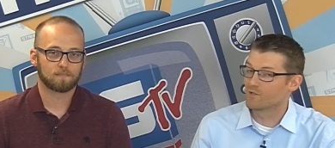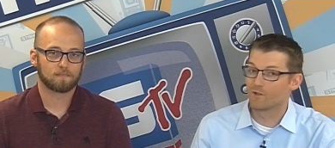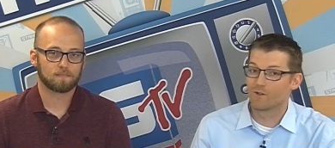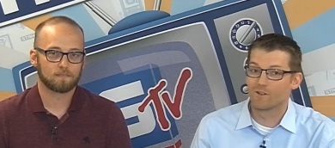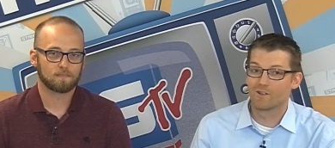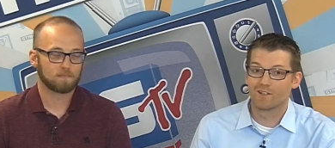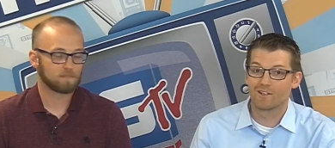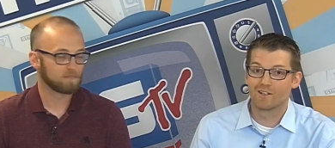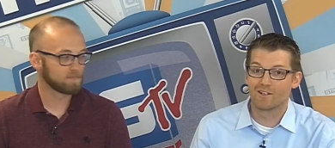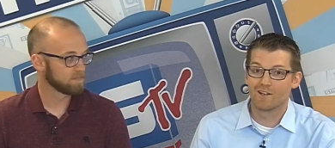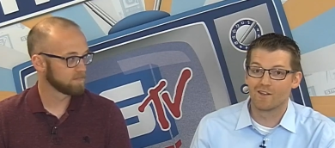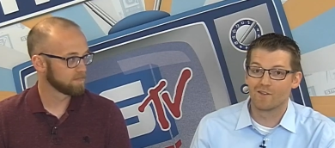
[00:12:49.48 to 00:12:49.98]

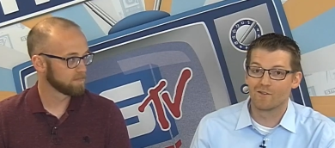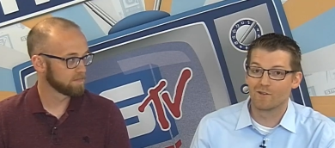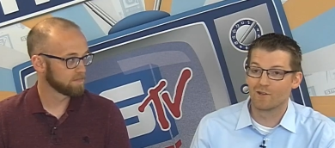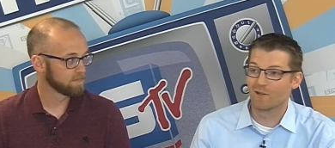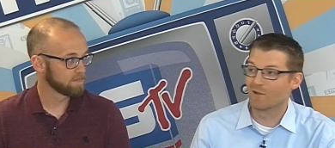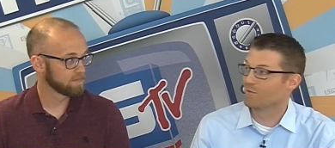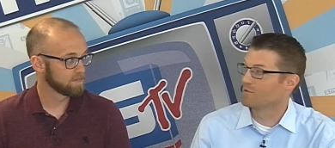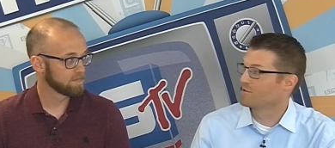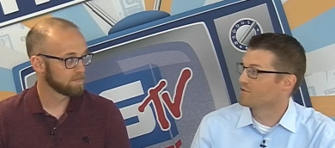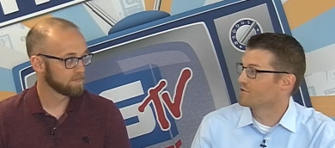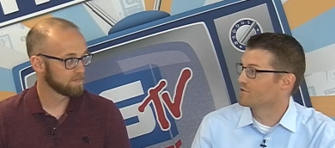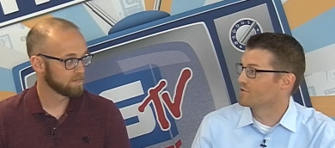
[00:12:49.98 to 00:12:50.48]
Speaker 1: starting another
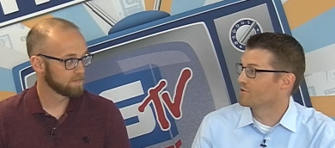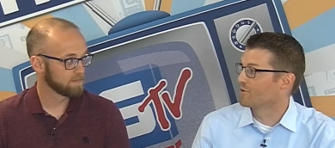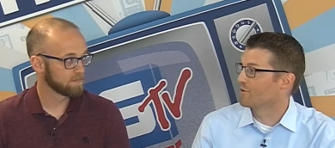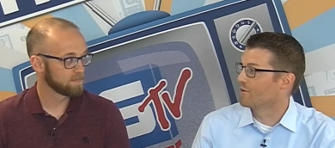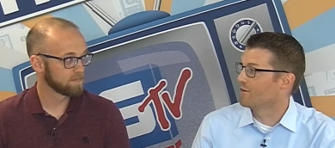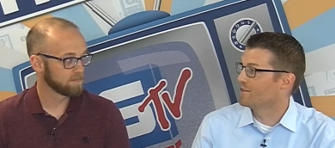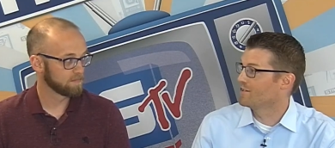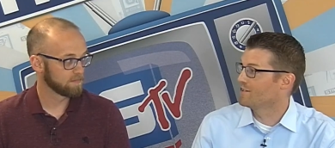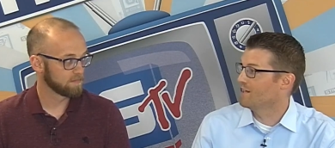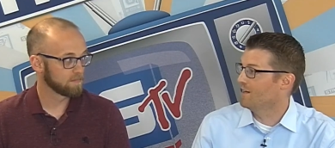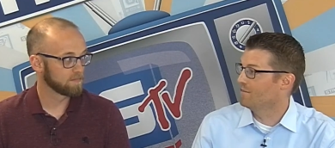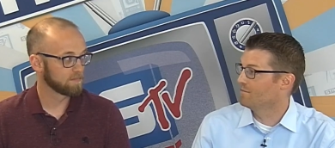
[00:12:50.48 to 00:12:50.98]
year, which is a
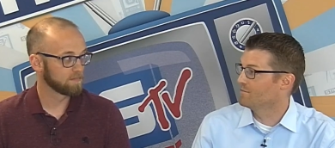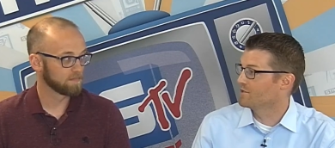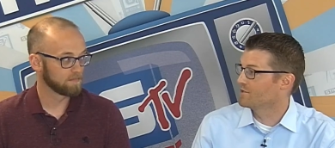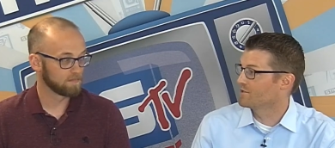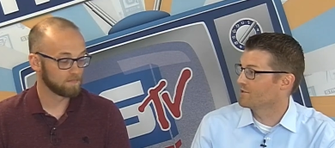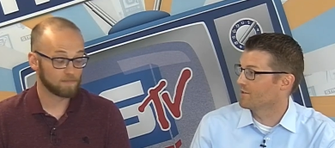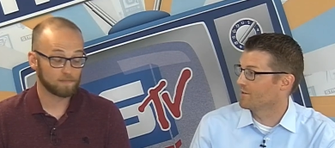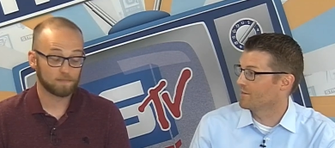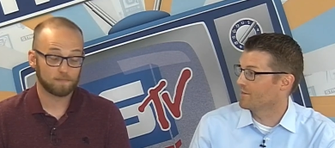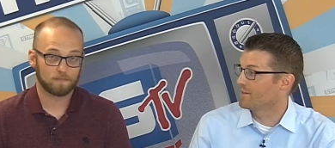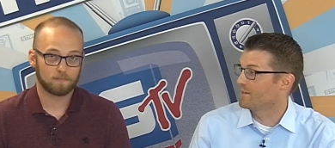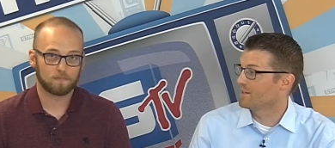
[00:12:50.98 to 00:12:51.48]
great time to
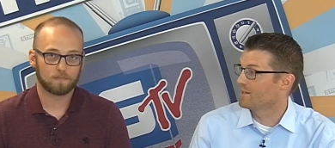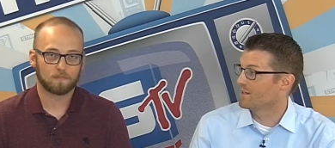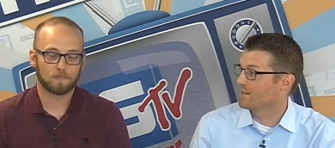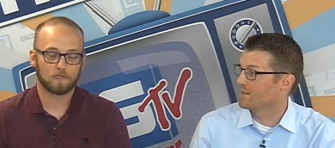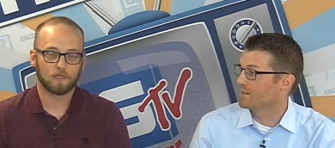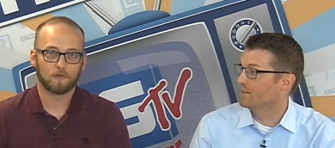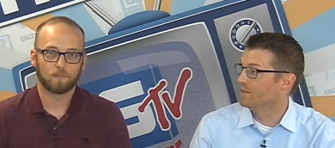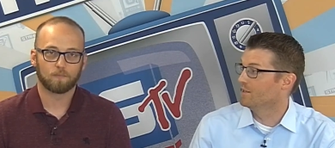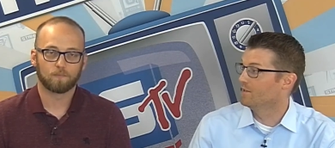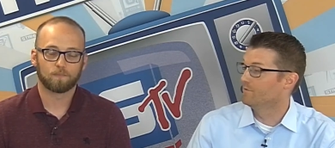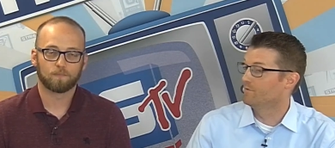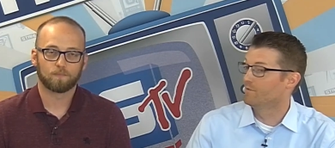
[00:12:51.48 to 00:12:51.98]
start thinking
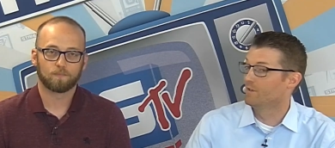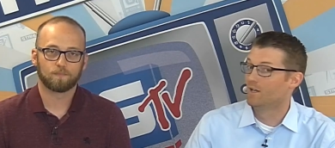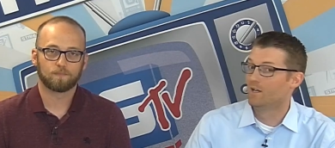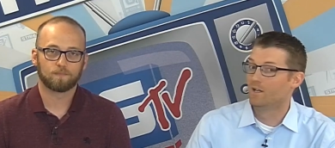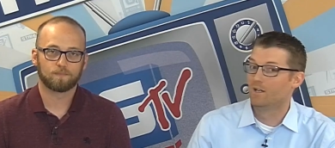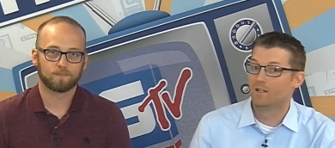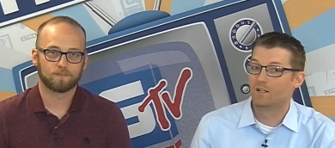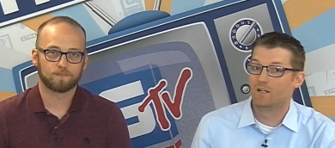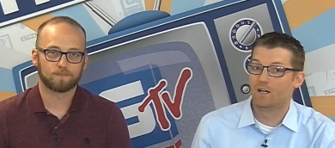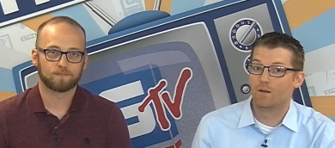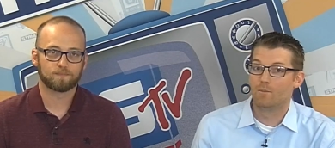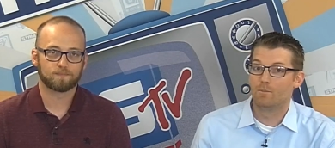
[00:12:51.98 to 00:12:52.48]
of
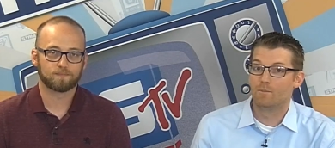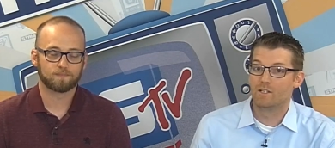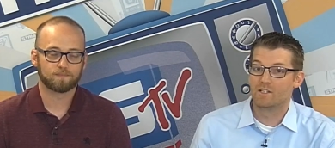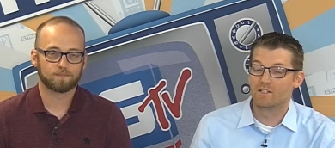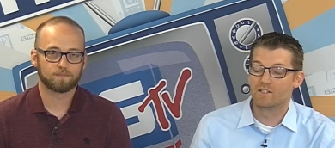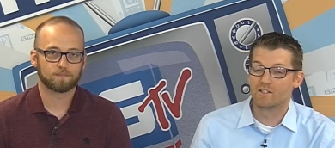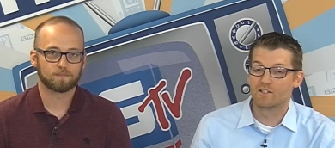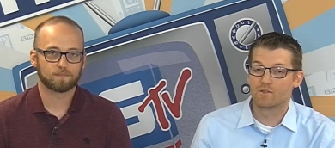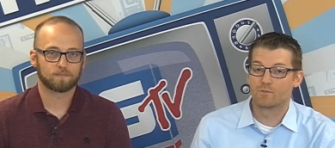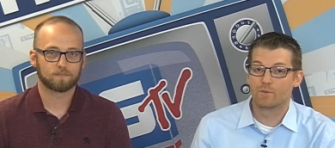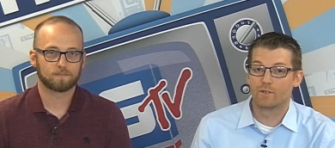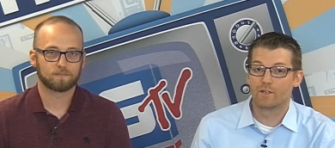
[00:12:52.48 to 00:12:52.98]

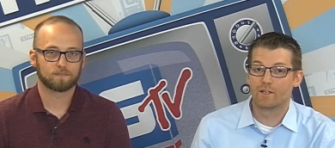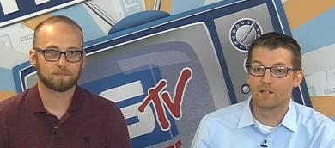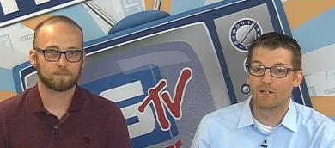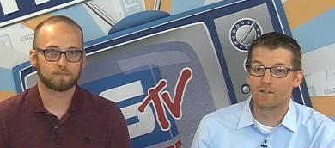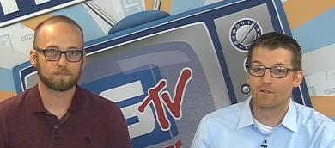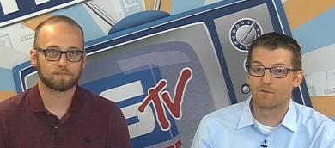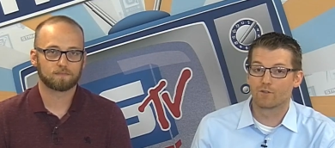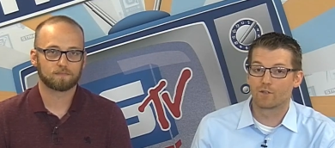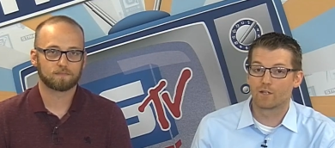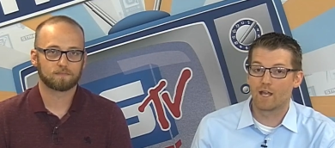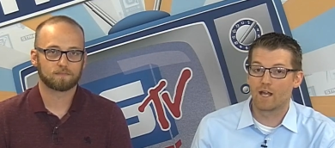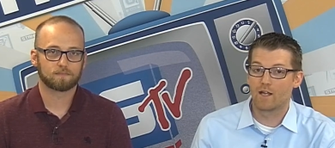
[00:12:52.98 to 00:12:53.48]
business planning
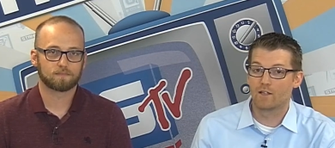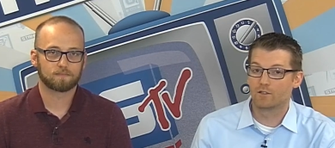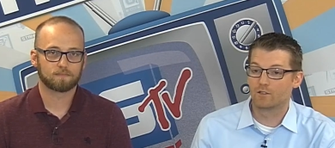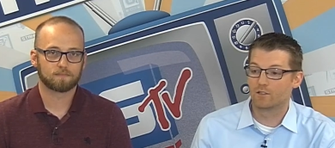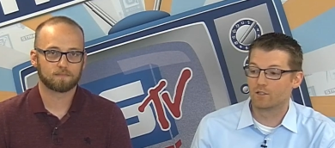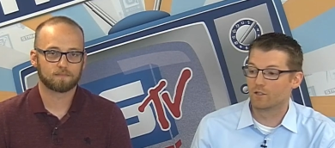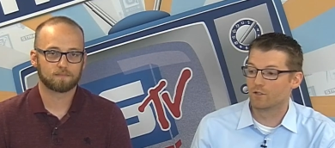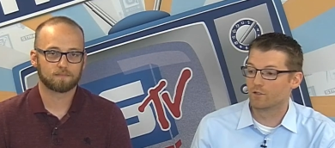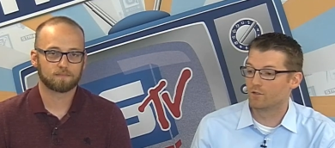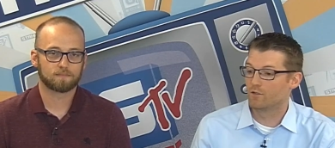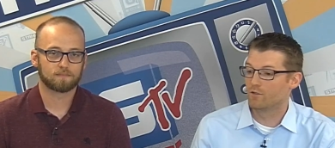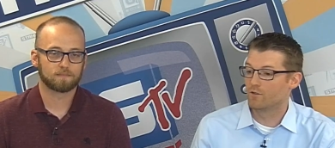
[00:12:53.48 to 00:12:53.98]
for calendar
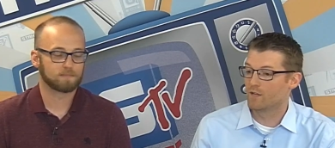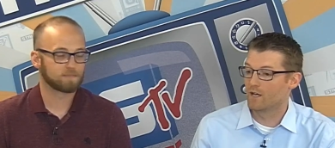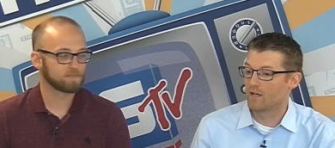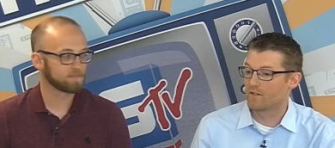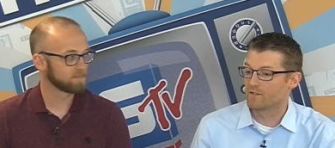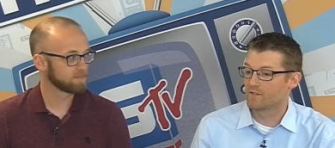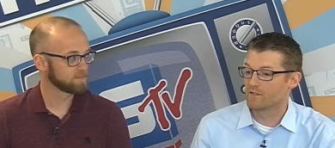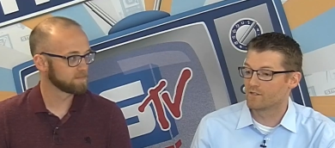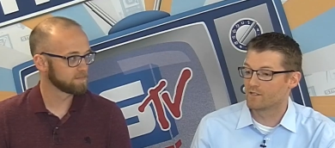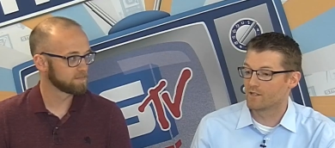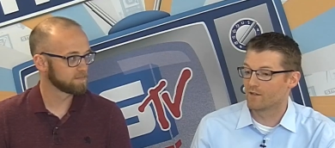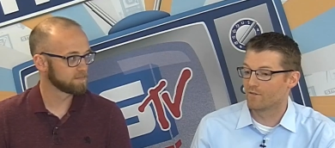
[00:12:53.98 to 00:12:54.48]
year
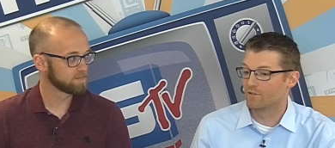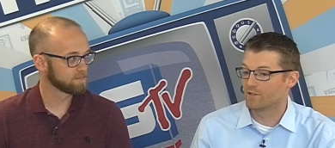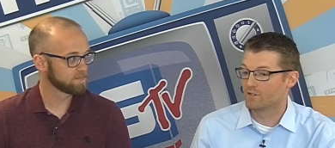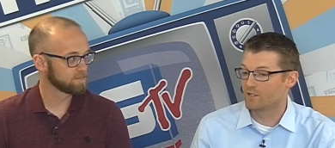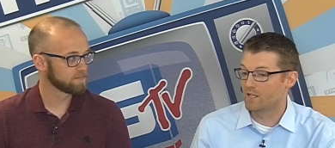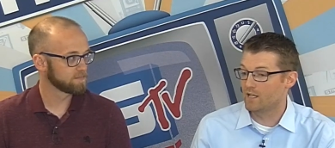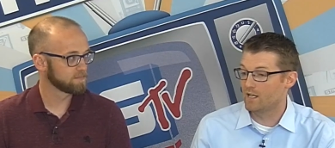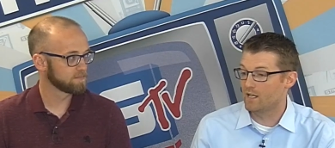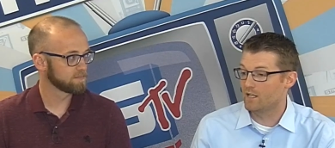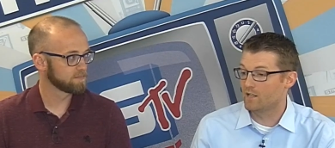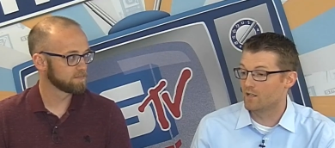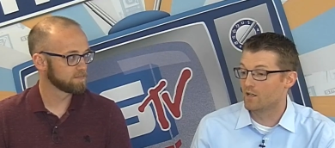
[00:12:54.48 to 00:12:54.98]

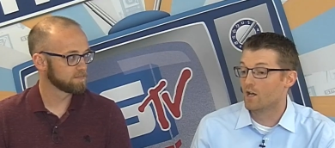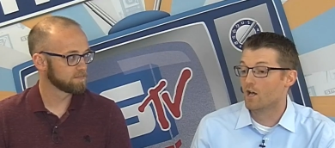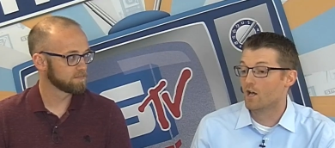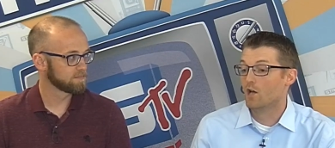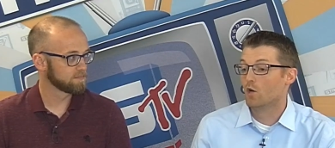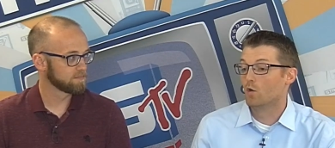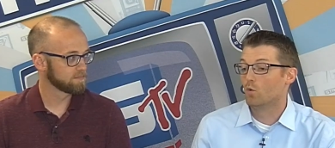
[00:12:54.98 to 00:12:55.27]
2017,